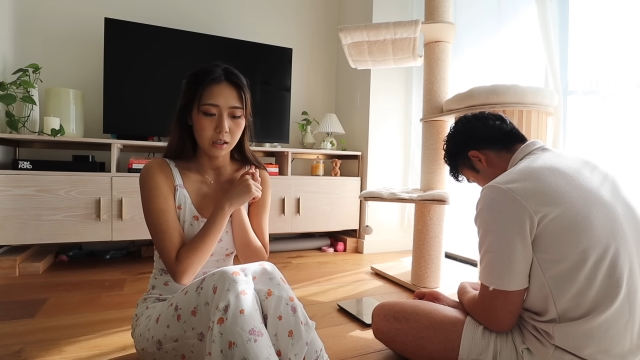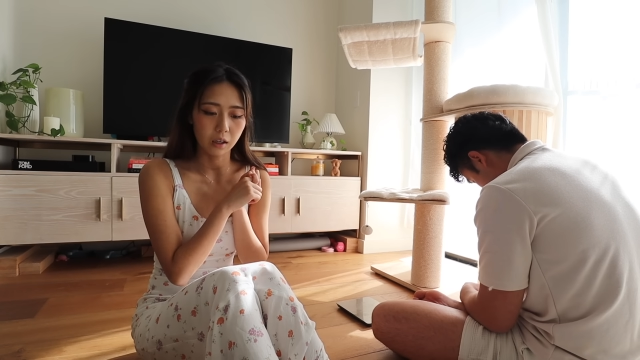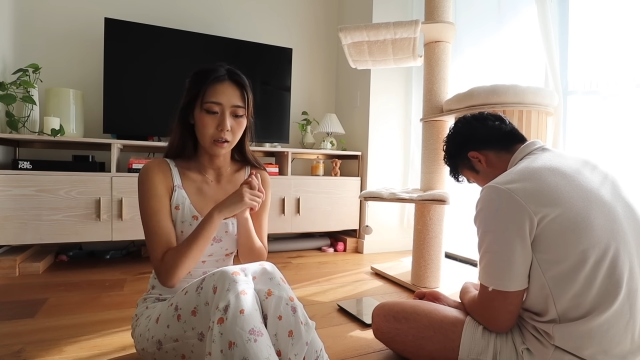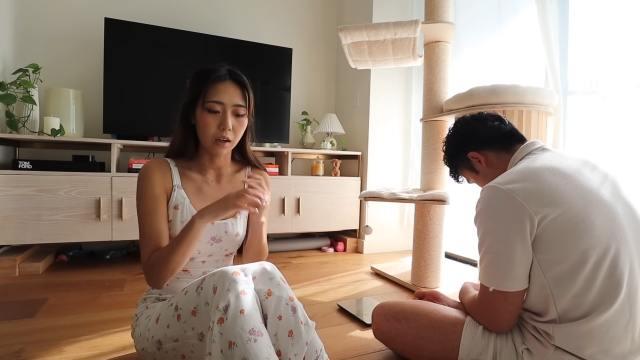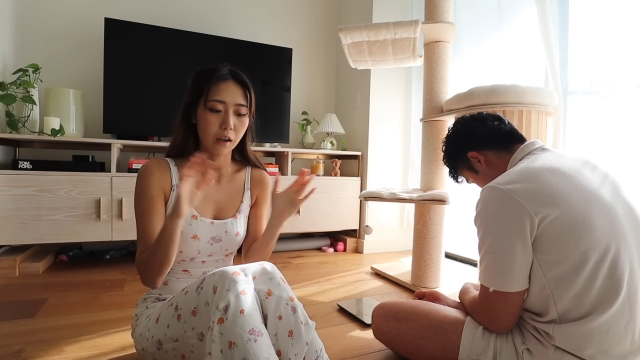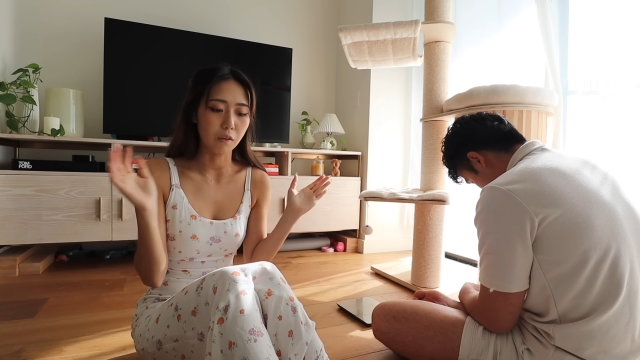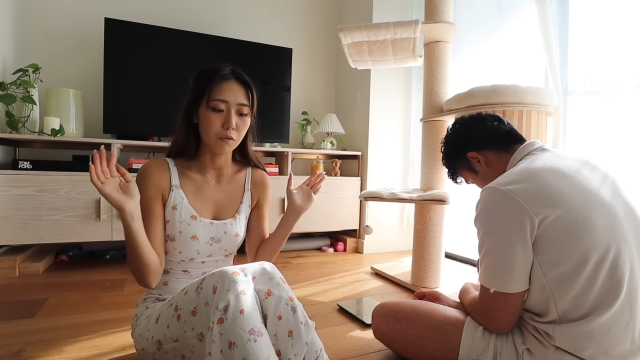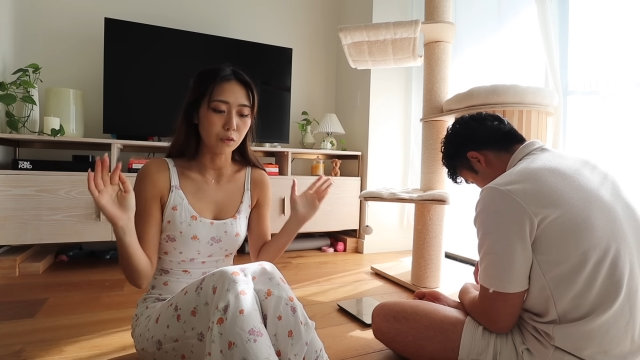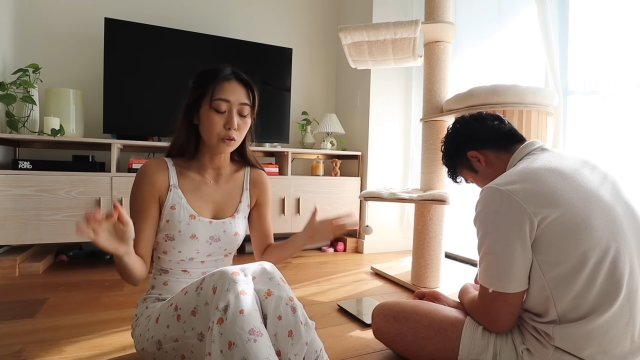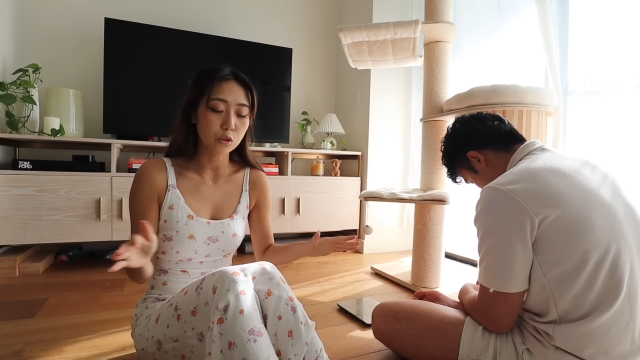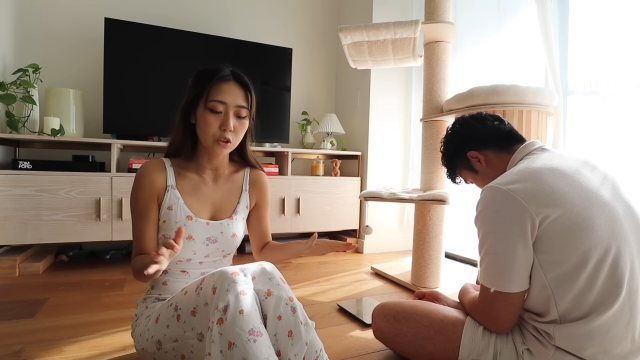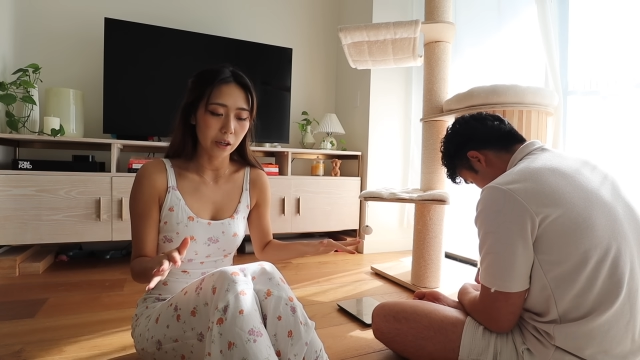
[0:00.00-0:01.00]
Get a
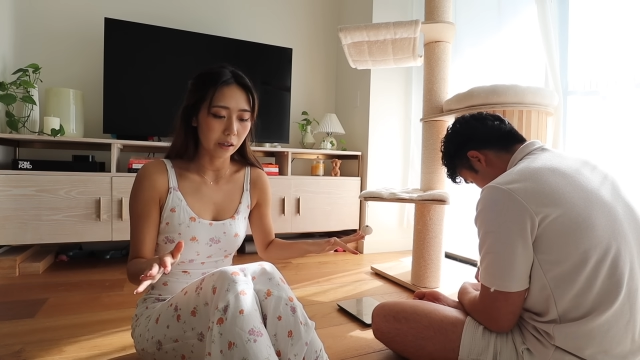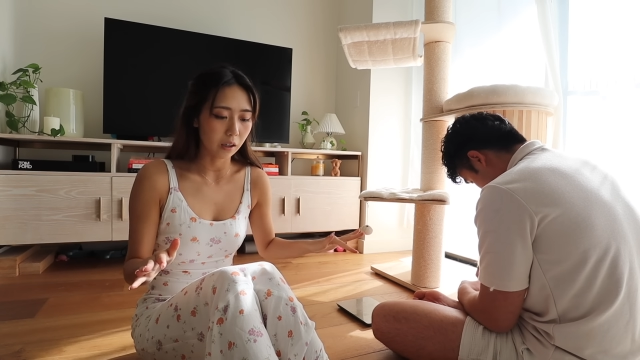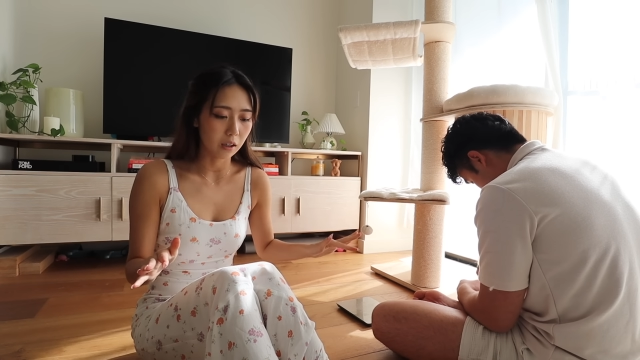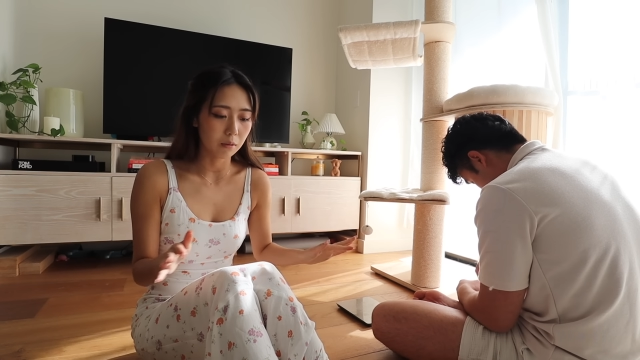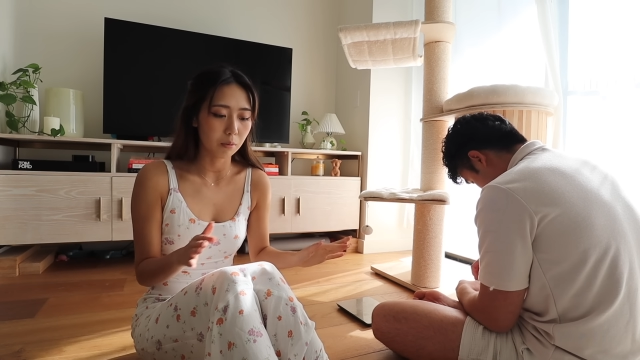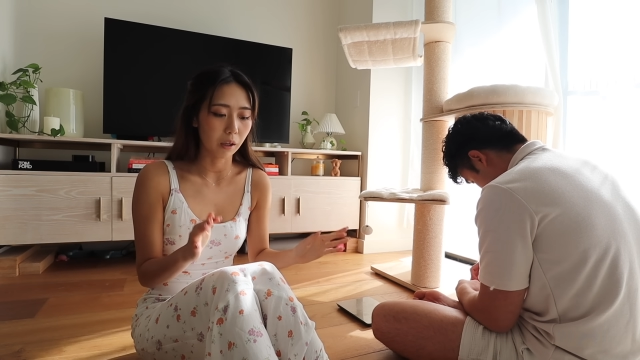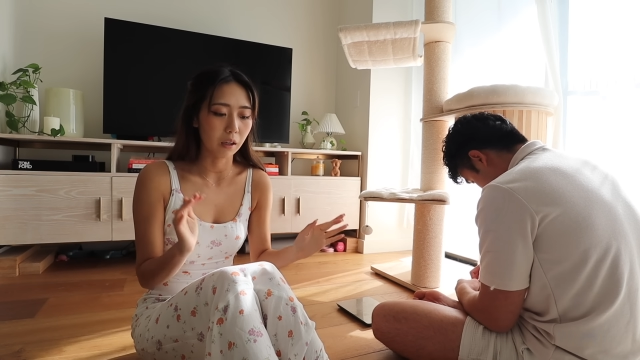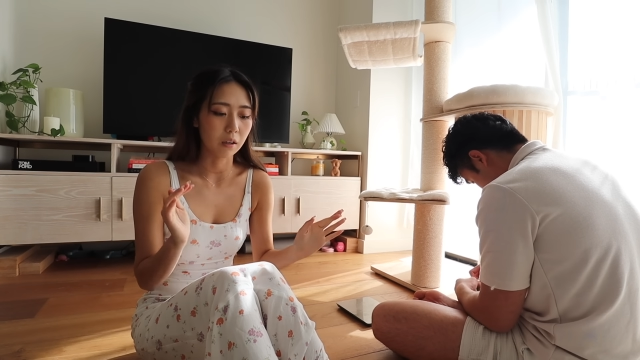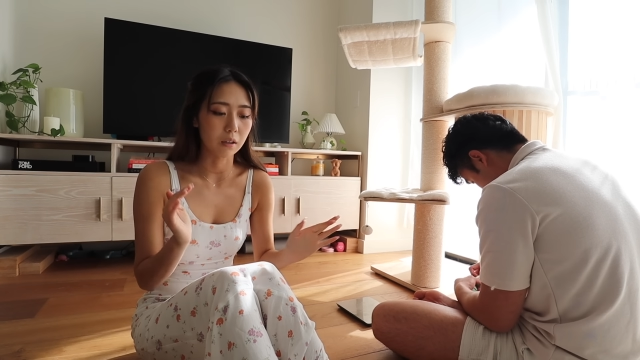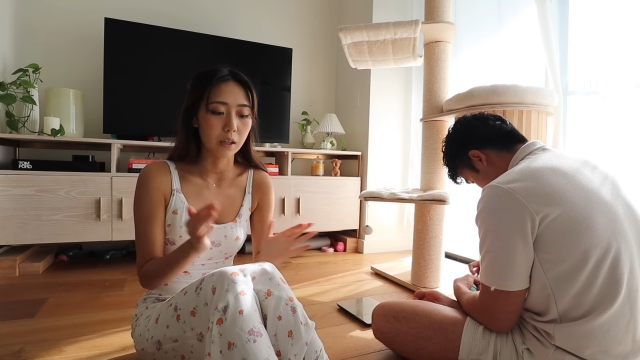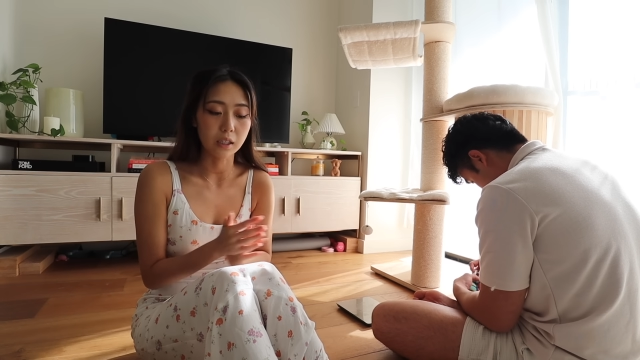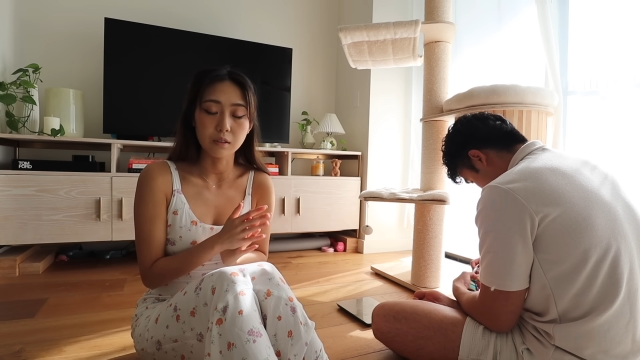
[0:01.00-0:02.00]
full checkup, get
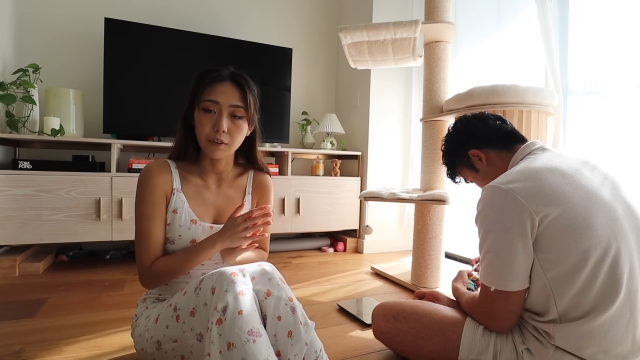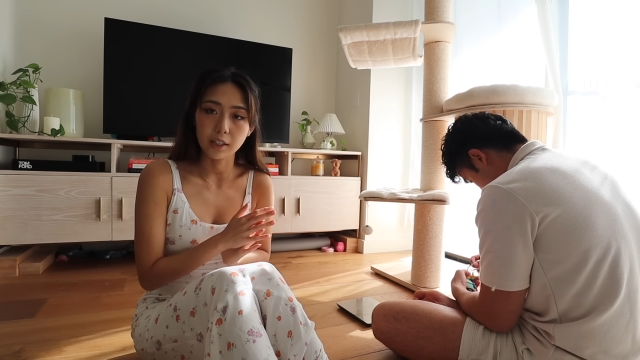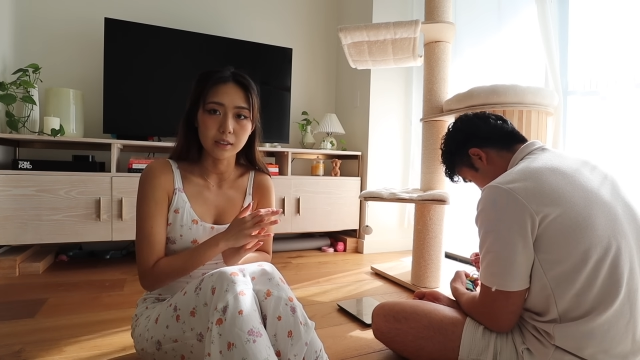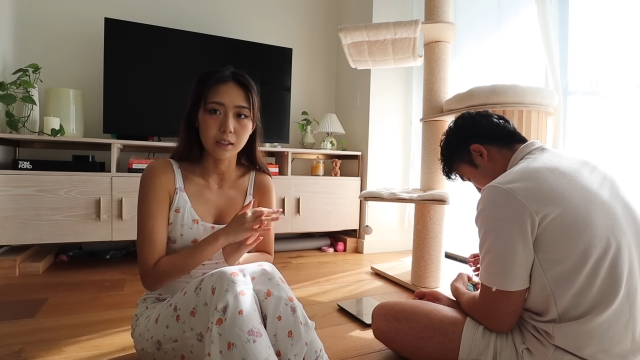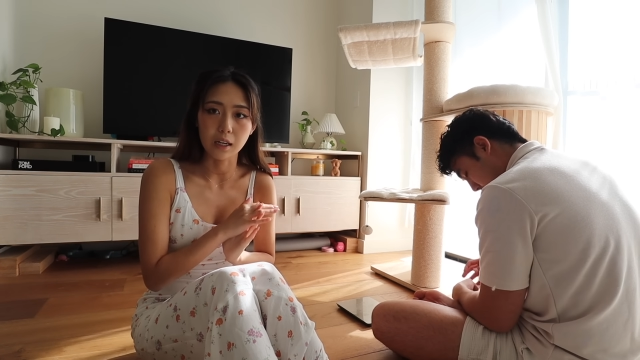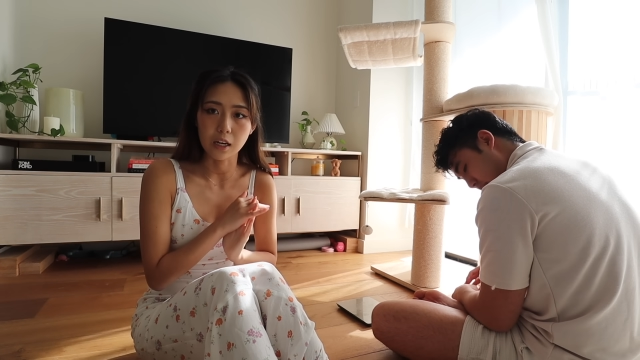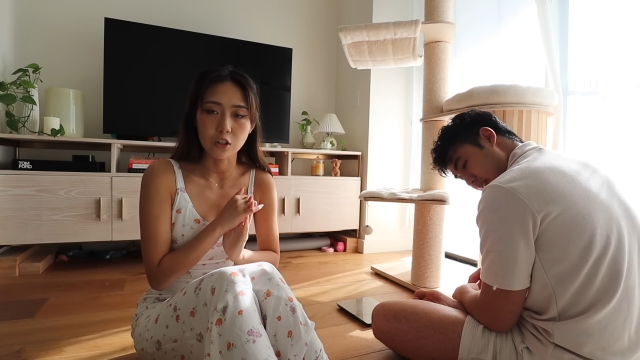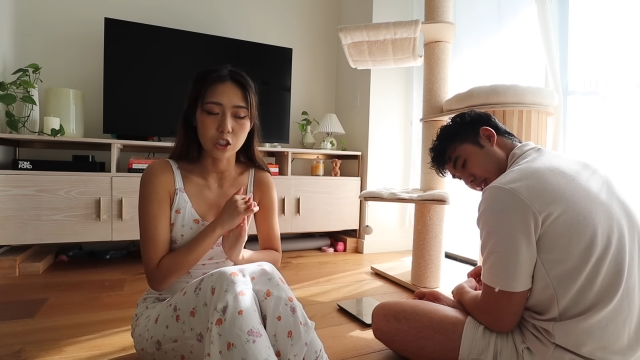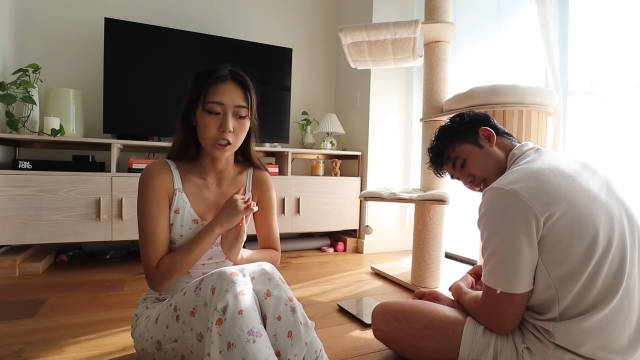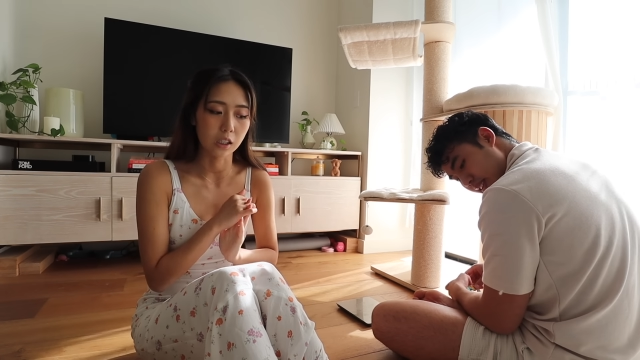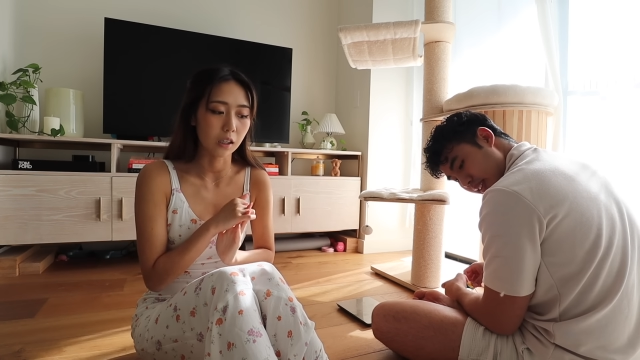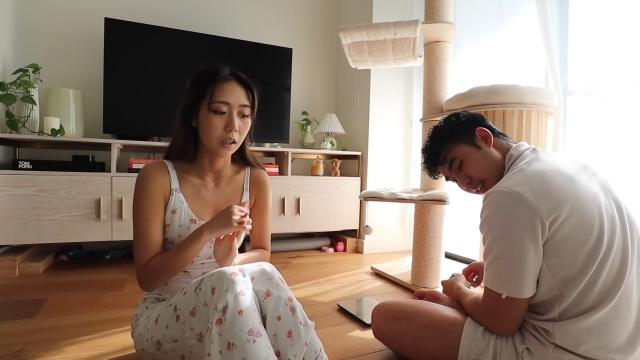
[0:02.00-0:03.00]
her next
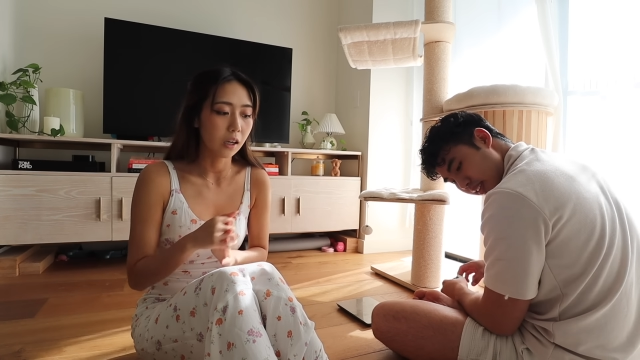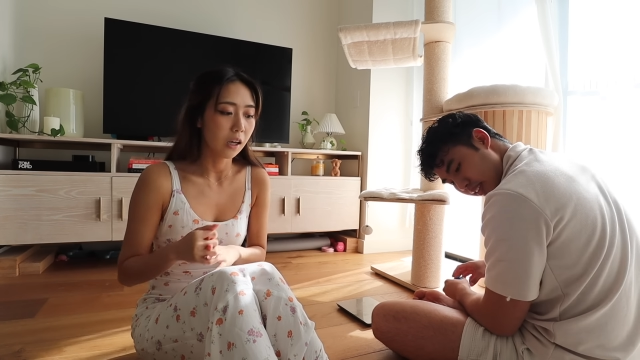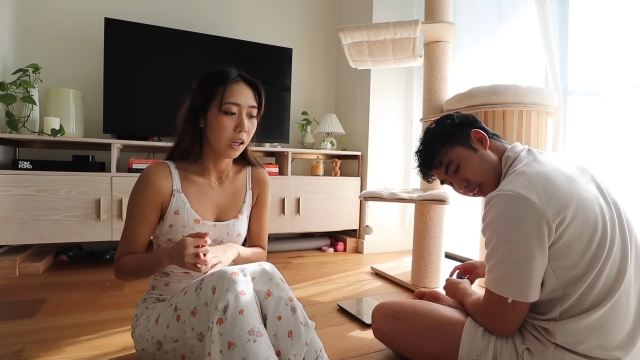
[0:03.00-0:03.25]
vaccination.